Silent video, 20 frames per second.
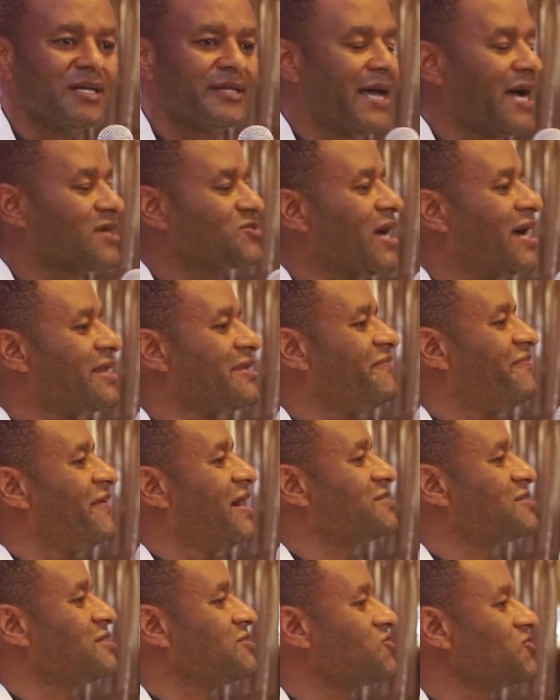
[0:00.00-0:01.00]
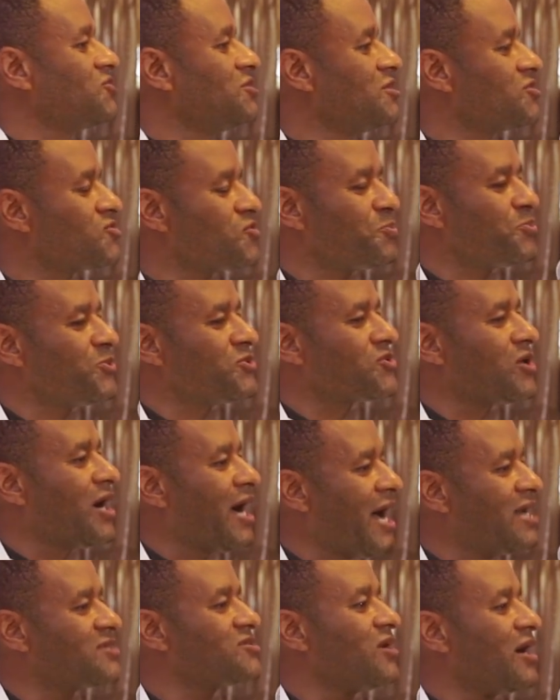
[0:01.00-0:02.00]
That's why the first thing to do is to put your
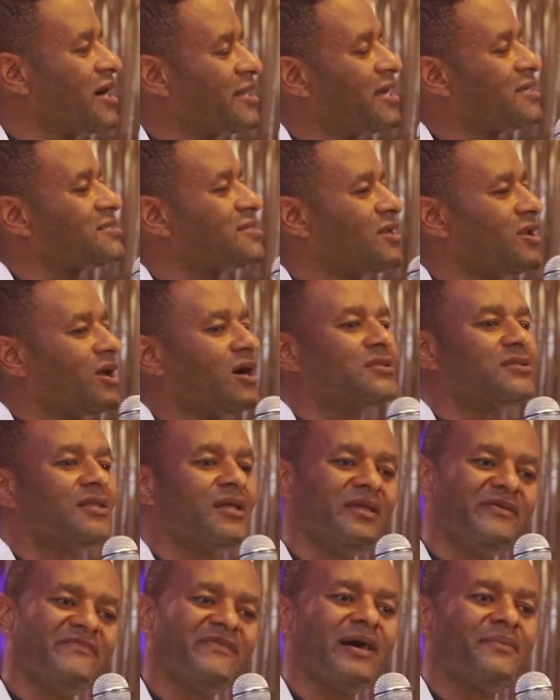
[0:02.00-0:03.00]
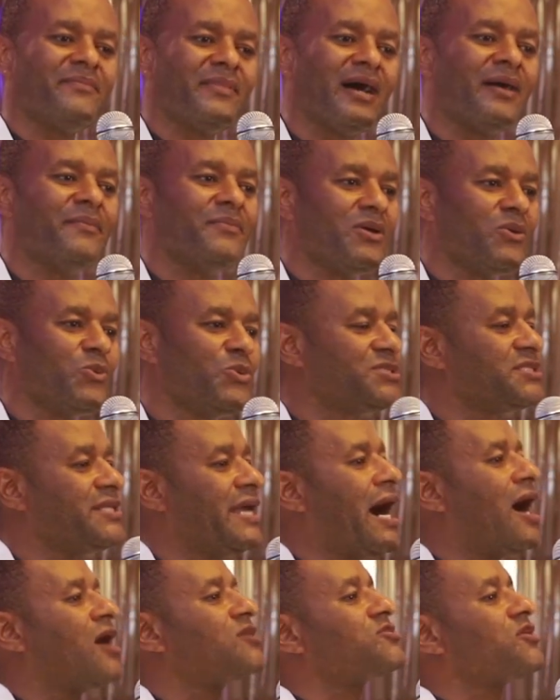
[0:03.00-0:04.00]
hands in your hands and say, Lord, deliver me, I'm a witch. They
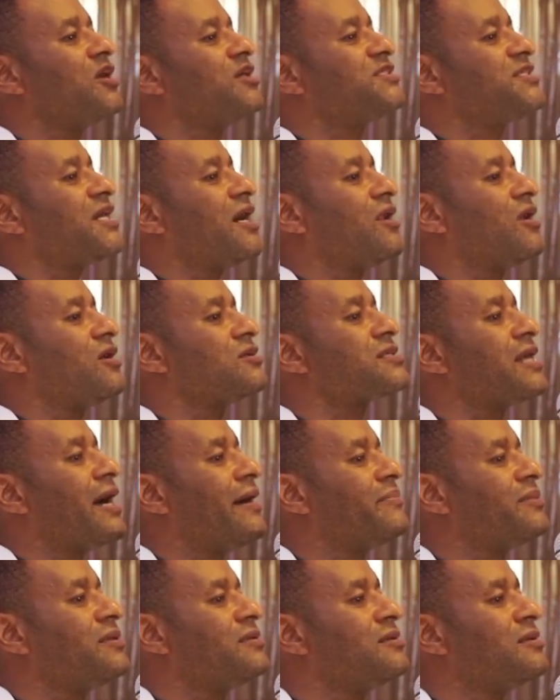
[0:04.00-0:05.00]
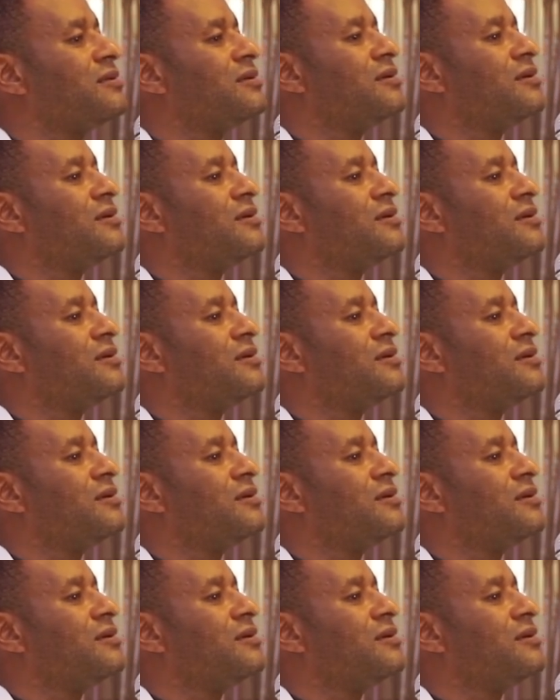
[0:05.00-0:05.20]
are also jealous, Abby.